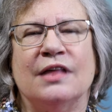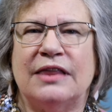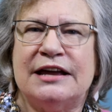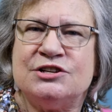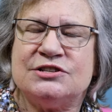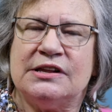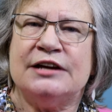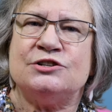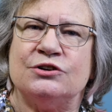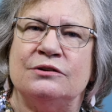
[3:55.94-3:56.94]
The
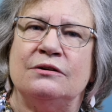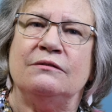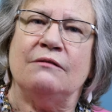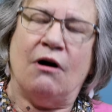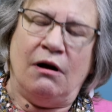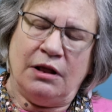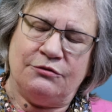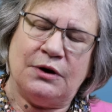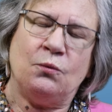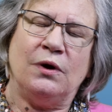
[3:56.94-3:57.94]
legislation, all
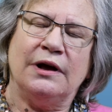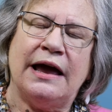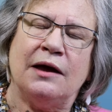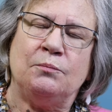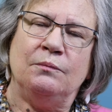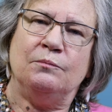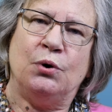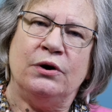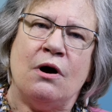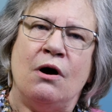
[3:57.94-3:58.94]
of it, will get
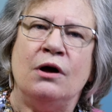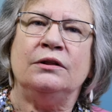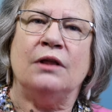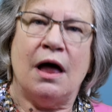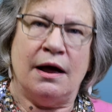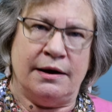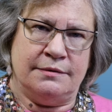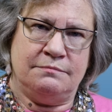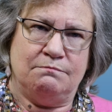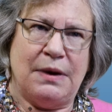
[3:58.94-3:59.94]
put
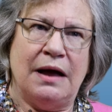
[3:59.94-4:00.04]
online